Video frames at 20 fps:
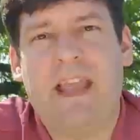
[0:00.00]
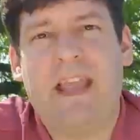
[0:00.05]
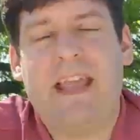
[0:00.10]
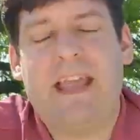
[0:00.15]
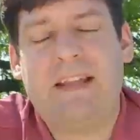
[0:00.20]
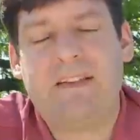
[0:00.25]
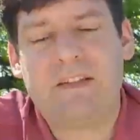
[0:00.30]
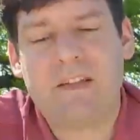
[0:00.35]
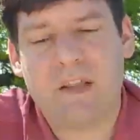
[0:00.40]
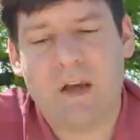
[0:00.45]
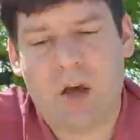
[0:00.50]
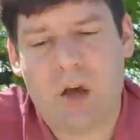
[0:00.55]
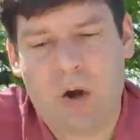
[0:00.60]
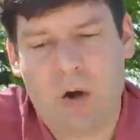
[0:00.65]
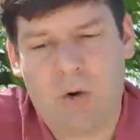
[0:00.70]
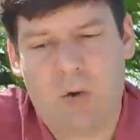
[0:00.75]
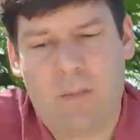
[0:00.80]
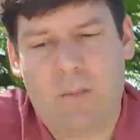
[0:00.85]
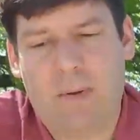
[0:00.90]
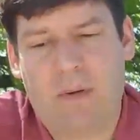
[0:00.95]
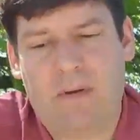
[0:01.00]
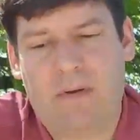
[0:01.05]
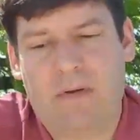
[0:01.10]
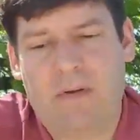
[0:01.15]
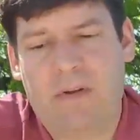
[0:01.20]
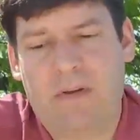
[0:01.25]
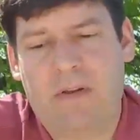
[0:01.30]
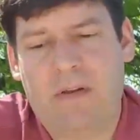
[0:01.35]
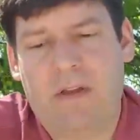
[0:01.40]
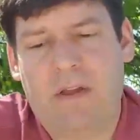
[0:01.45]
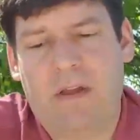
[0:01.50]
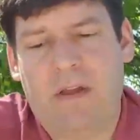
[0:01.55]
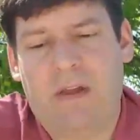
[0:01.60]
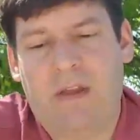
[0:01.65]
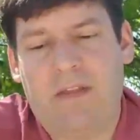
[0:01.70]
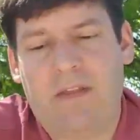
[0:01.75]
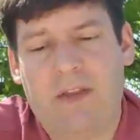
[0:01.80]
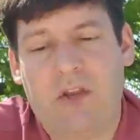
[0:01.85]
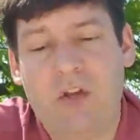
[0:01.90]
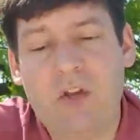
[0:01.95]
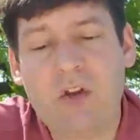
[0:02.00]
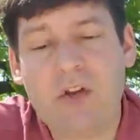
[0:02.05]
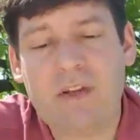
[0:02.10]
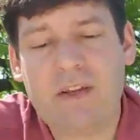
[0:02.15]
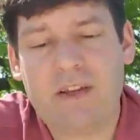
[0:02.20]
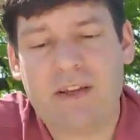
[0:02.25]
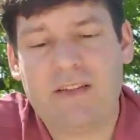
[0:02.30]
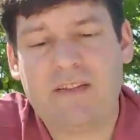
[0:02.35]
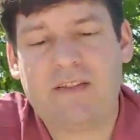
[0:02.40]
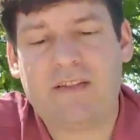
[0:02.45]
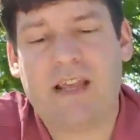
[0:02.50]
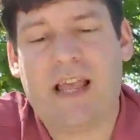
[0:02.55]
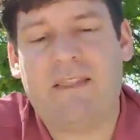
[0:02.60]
It's the hope, the goodness,